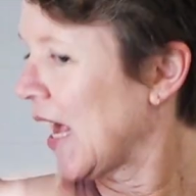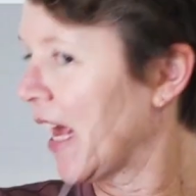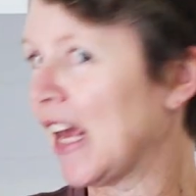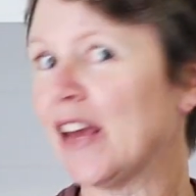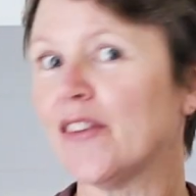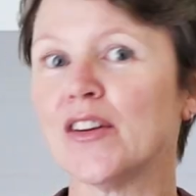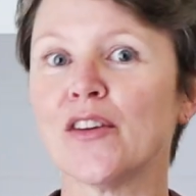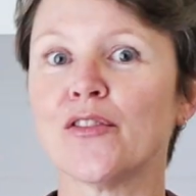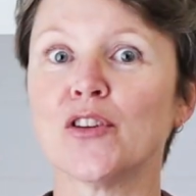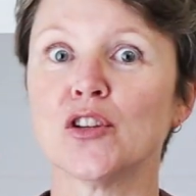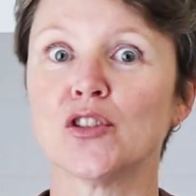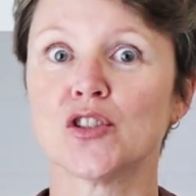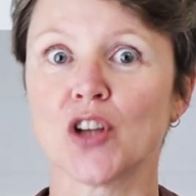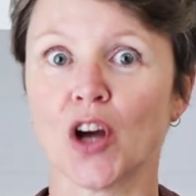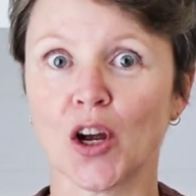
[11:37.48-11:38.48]
Even if
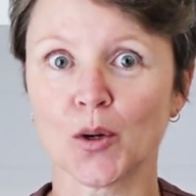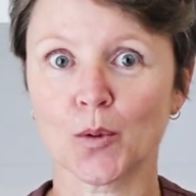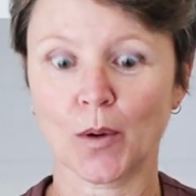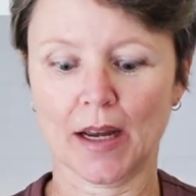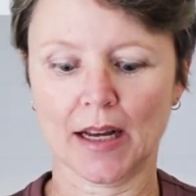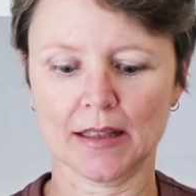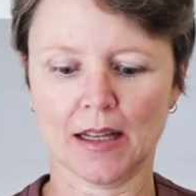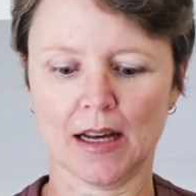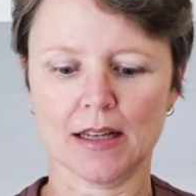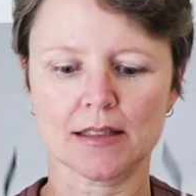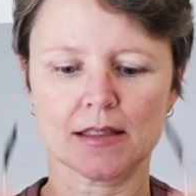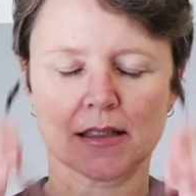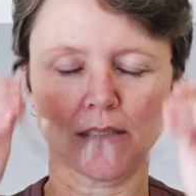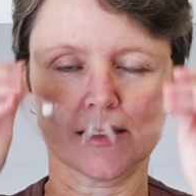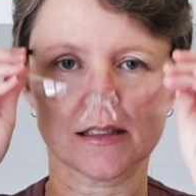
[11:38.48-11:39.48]
you don't wear
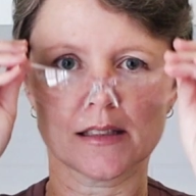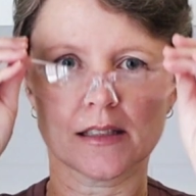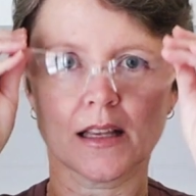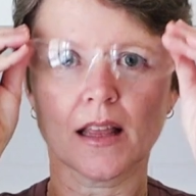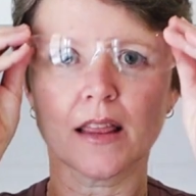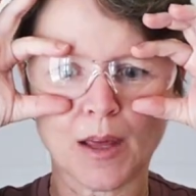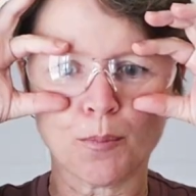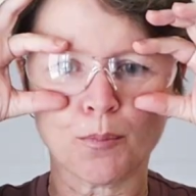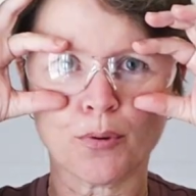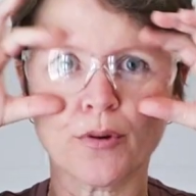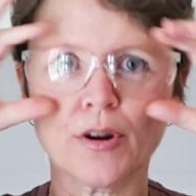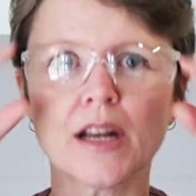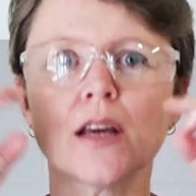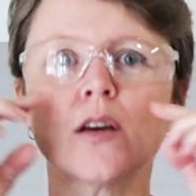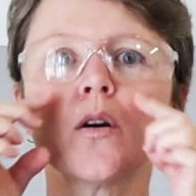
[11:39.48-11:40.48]
glasses, they're
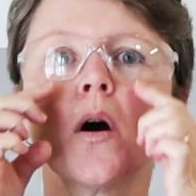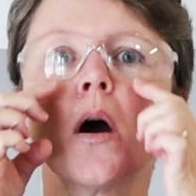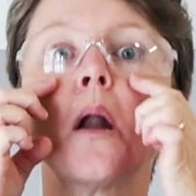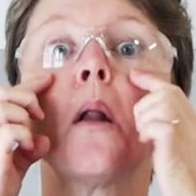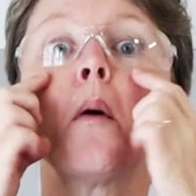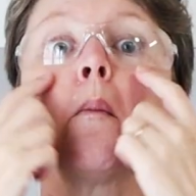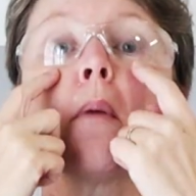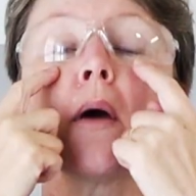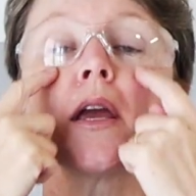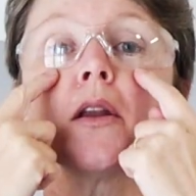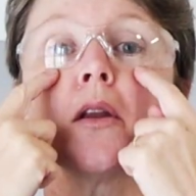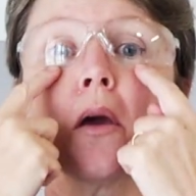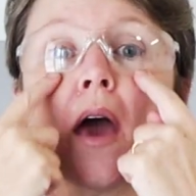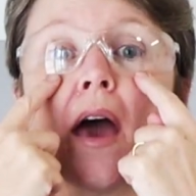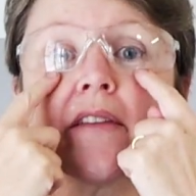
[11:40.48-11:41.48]
pretty good, but you
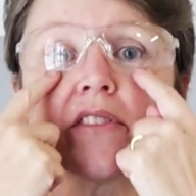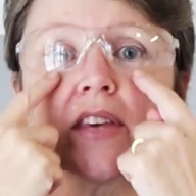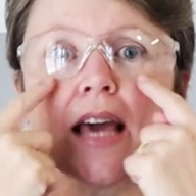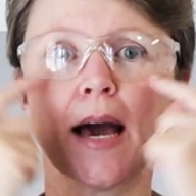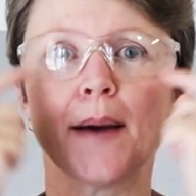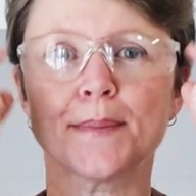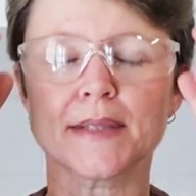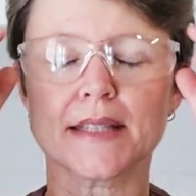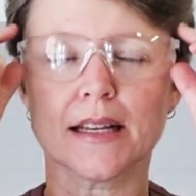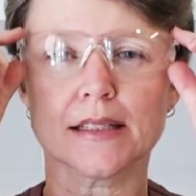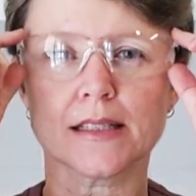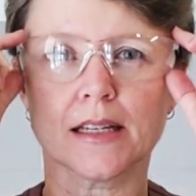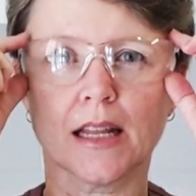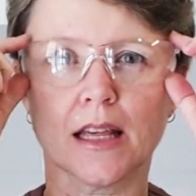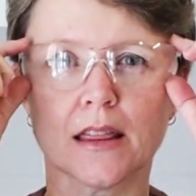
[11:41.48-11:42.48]
do have gaps
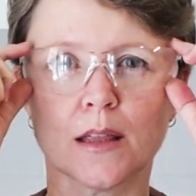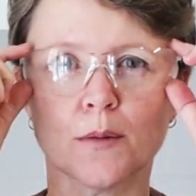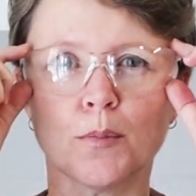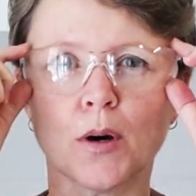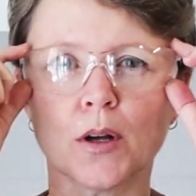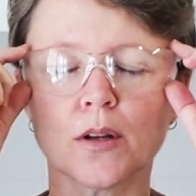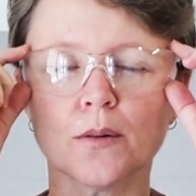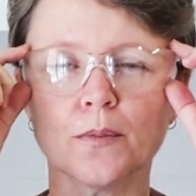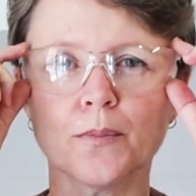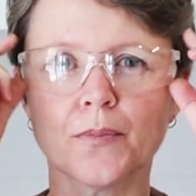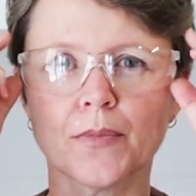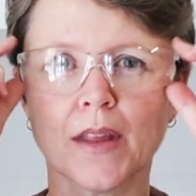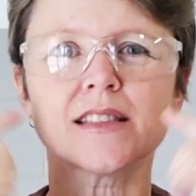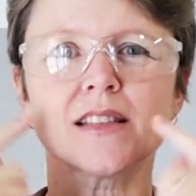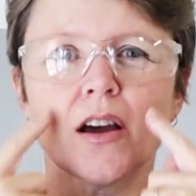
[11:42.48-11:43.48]
underneath the bottom.
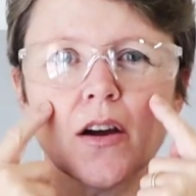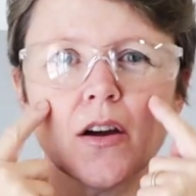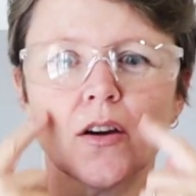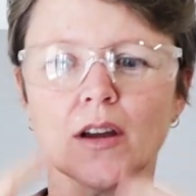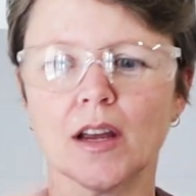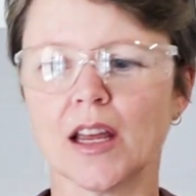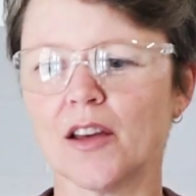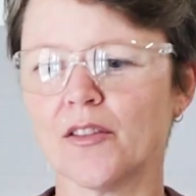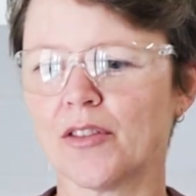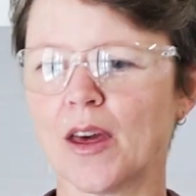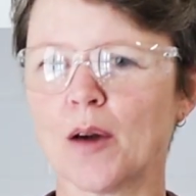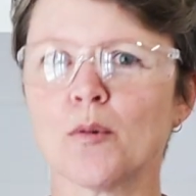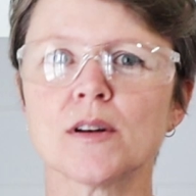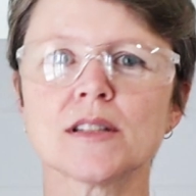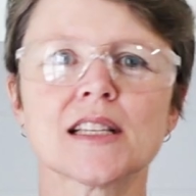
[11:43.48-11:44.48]
So if
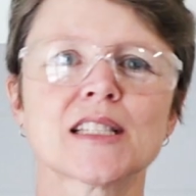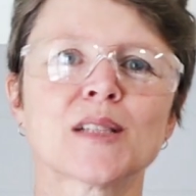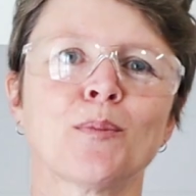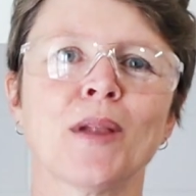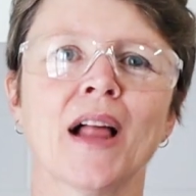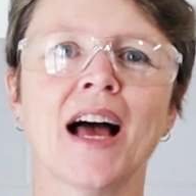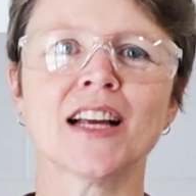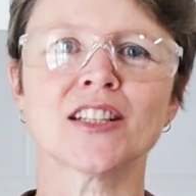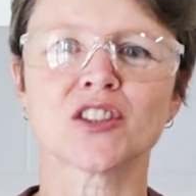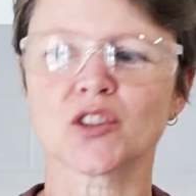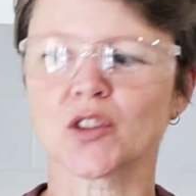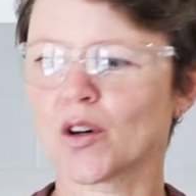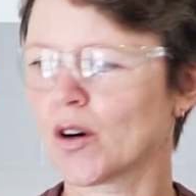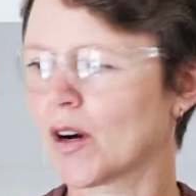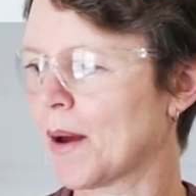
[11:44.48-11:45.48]
there was a
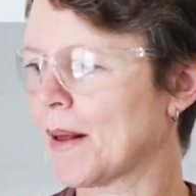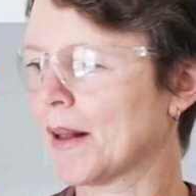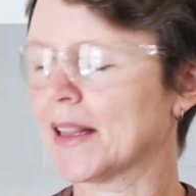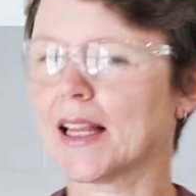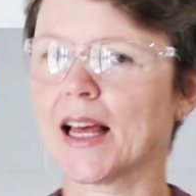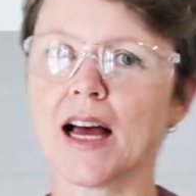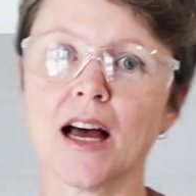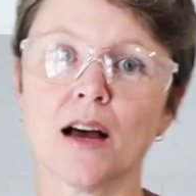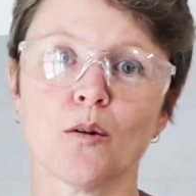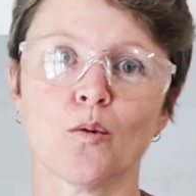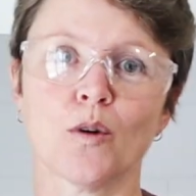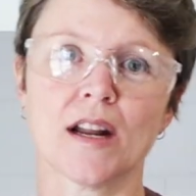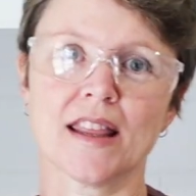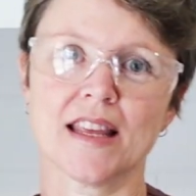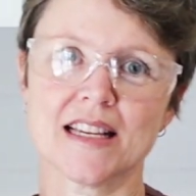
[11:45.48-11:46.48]
splash or
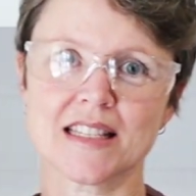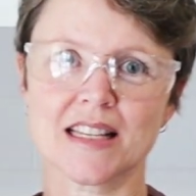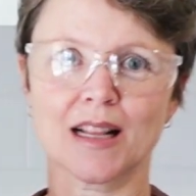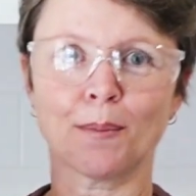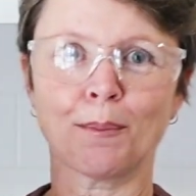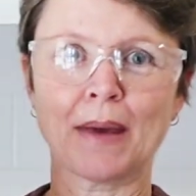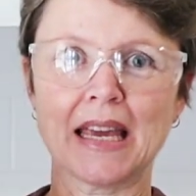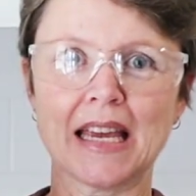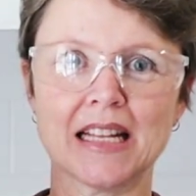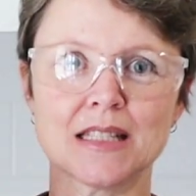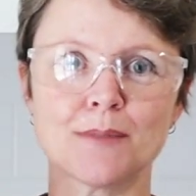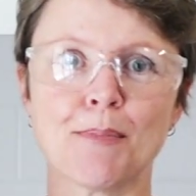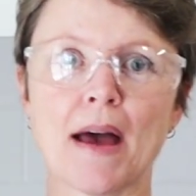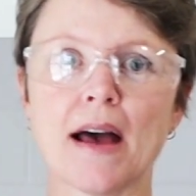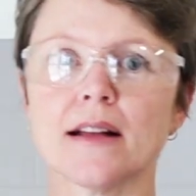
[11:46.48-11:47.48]
one of these little
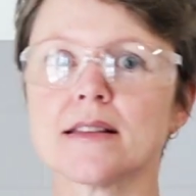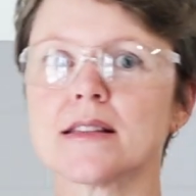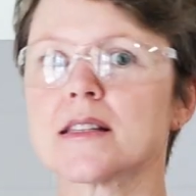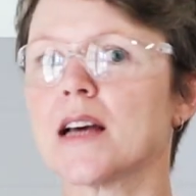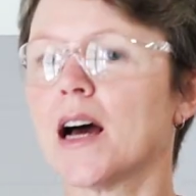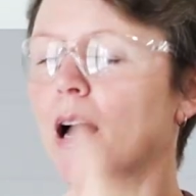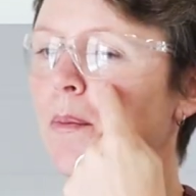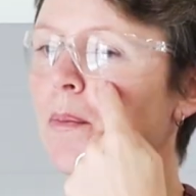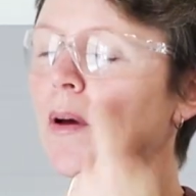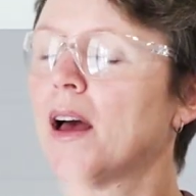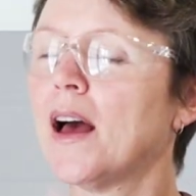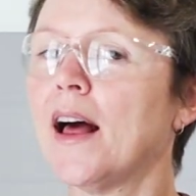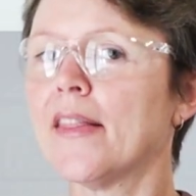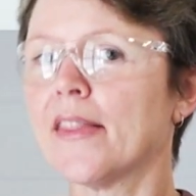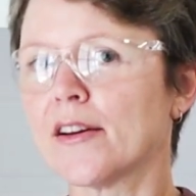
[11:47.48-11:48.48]
beads bounced up,
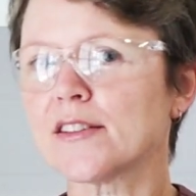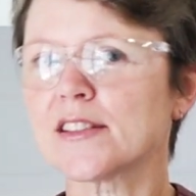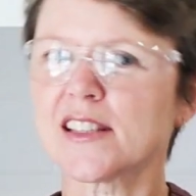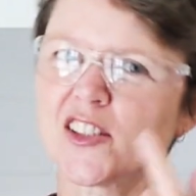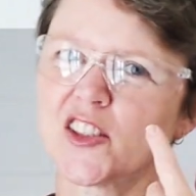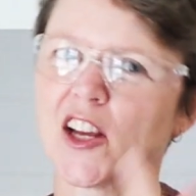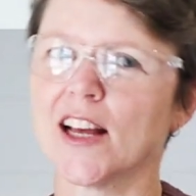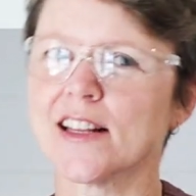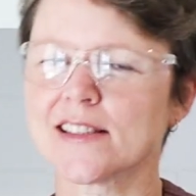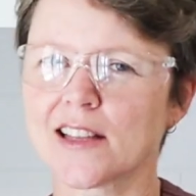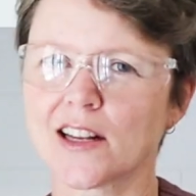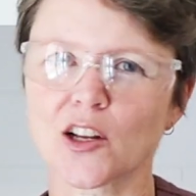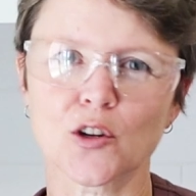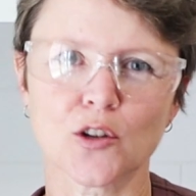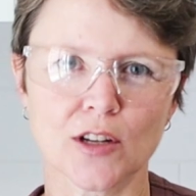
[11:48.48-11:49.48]
there is a chance
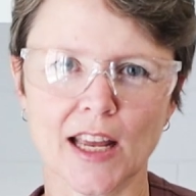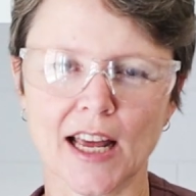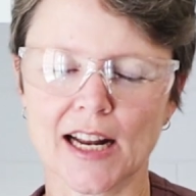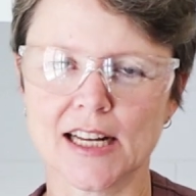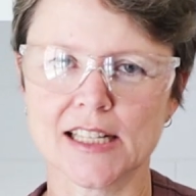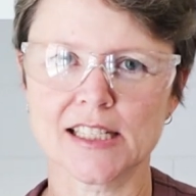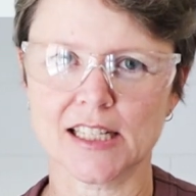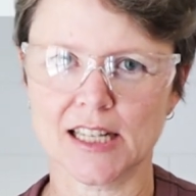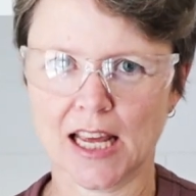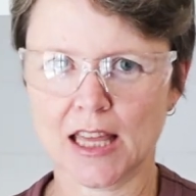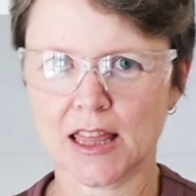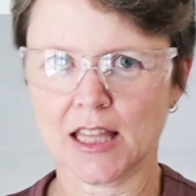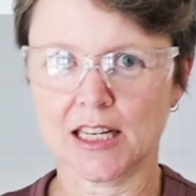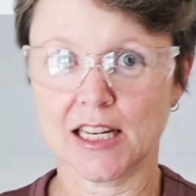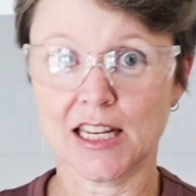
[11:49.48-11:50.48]
that it could get
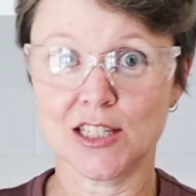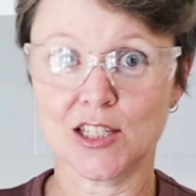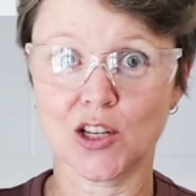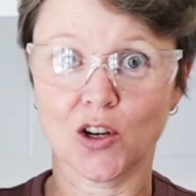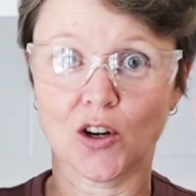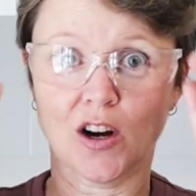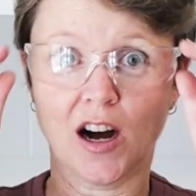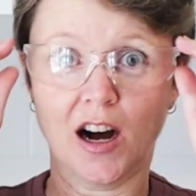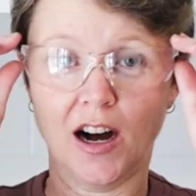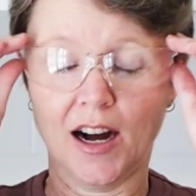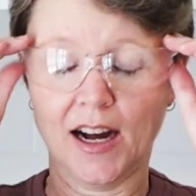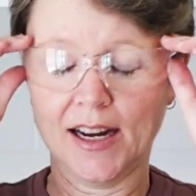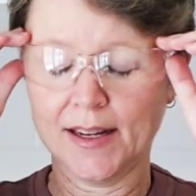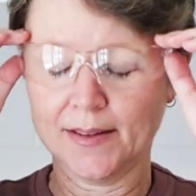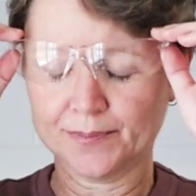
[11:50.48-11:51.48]
underneath and into your
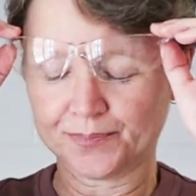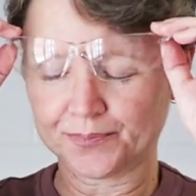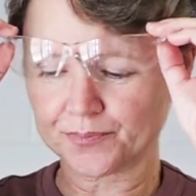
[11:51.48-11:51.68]
eye.